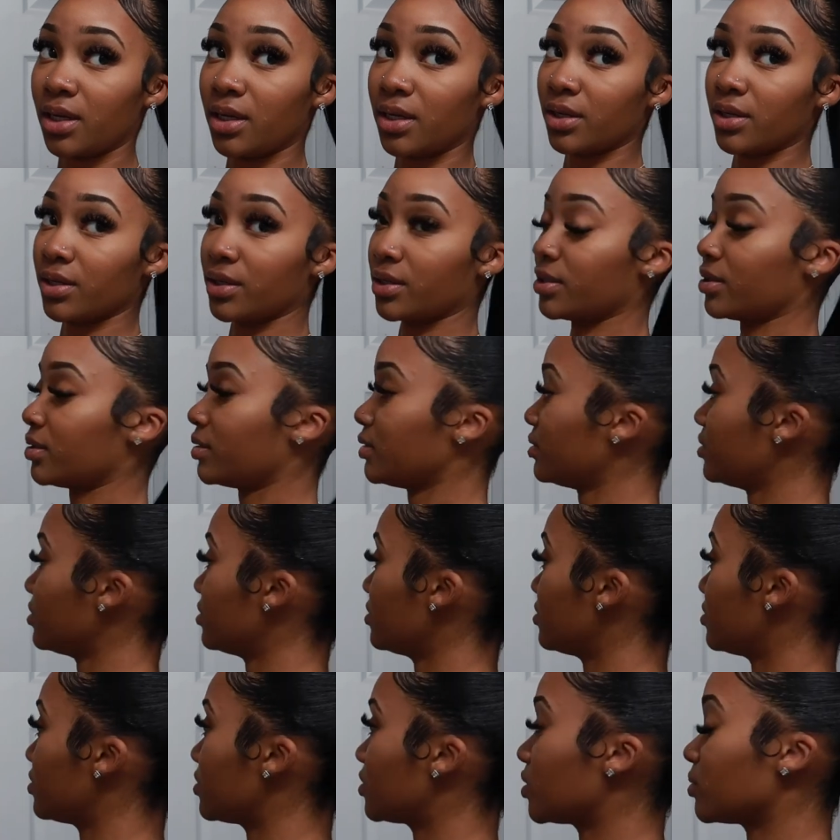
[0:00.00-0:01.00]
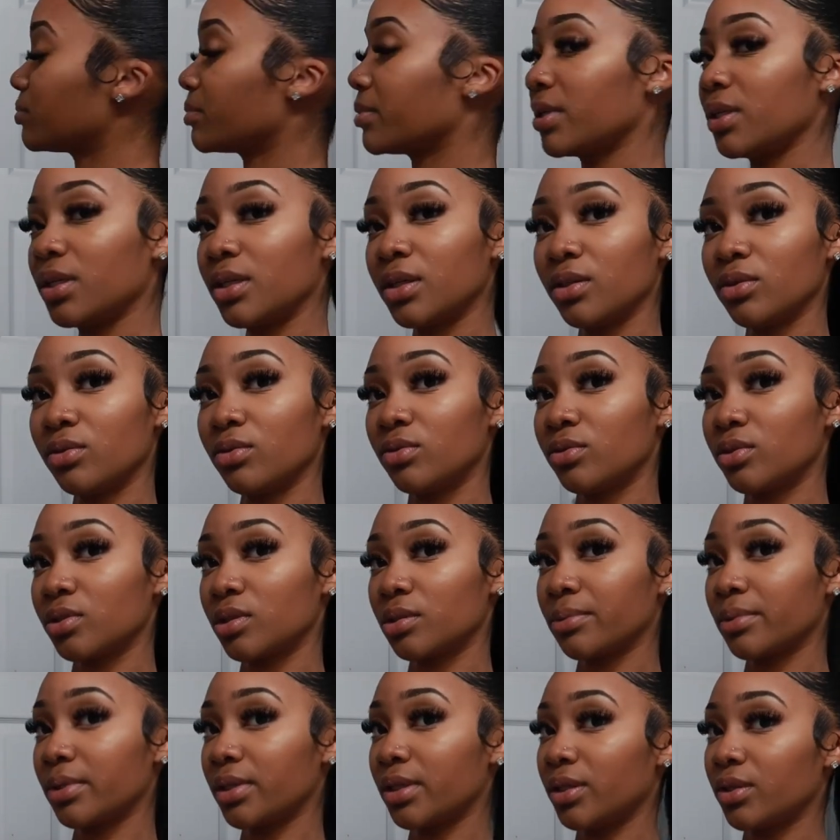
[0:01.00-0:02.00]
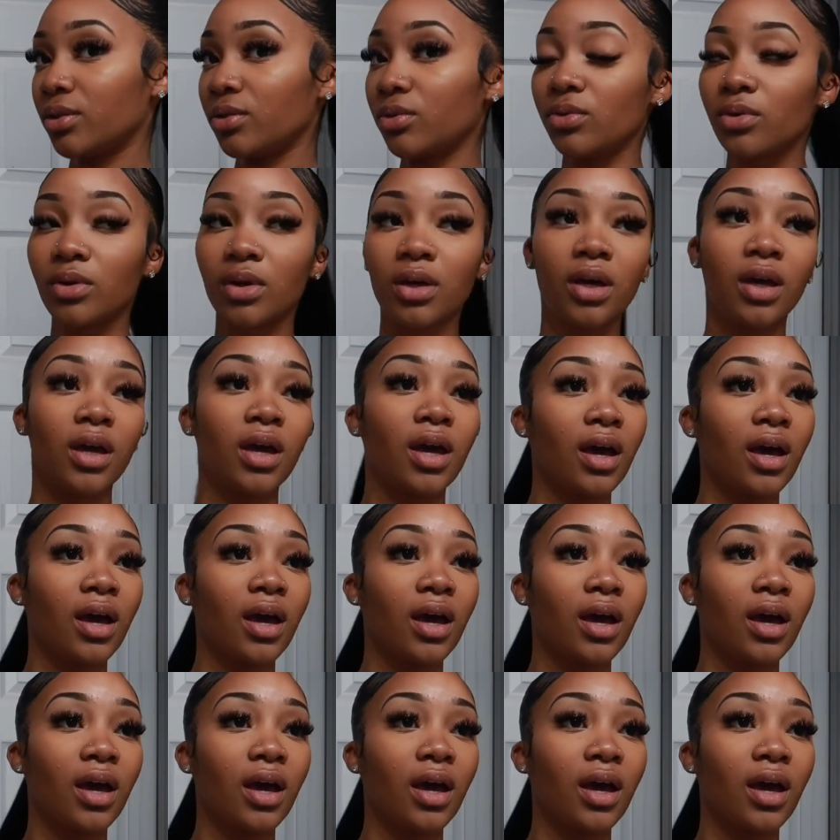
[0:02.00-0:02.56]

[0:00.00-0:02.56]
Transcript: hair. Super cute, super cute.